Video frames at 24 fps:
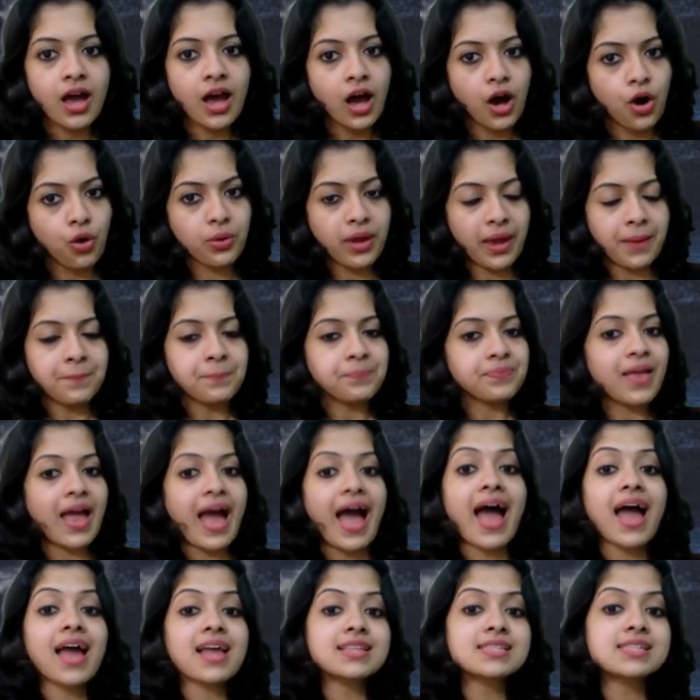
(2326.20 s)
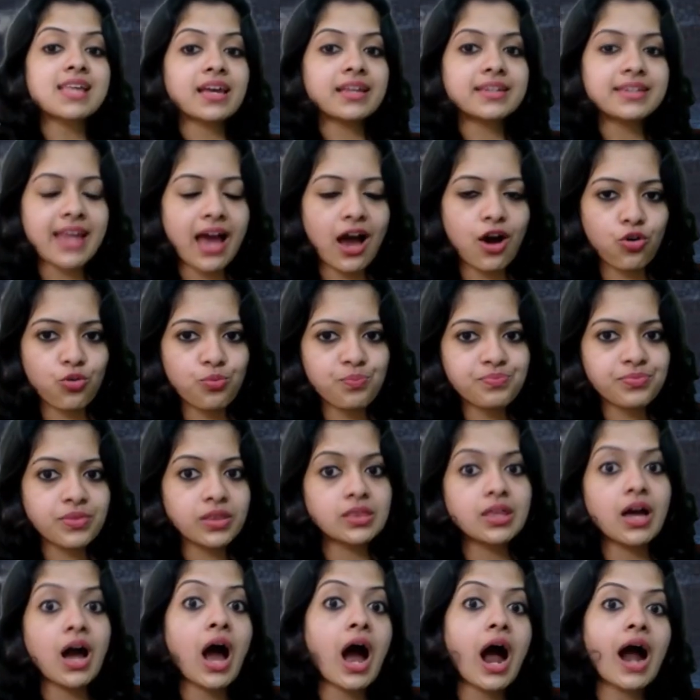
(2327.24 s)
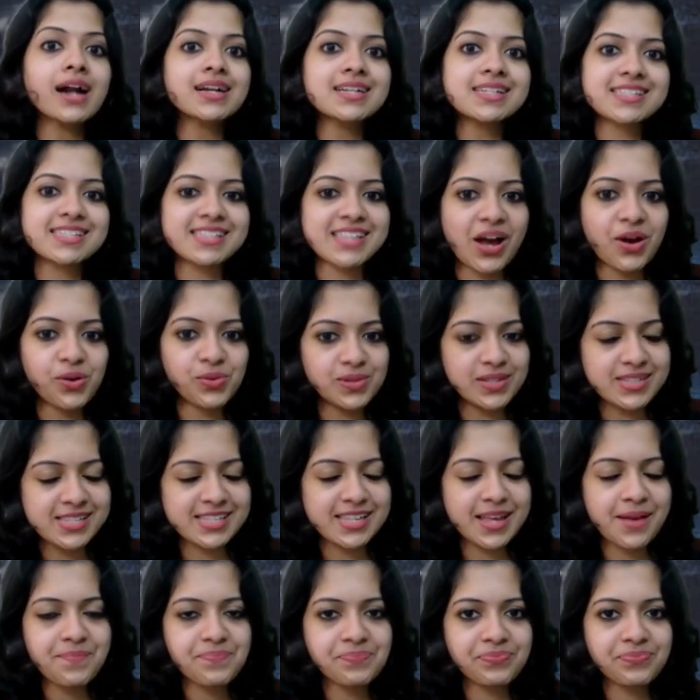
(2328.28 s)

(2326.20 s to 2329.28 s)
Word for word: Okay, and now the heart sounds.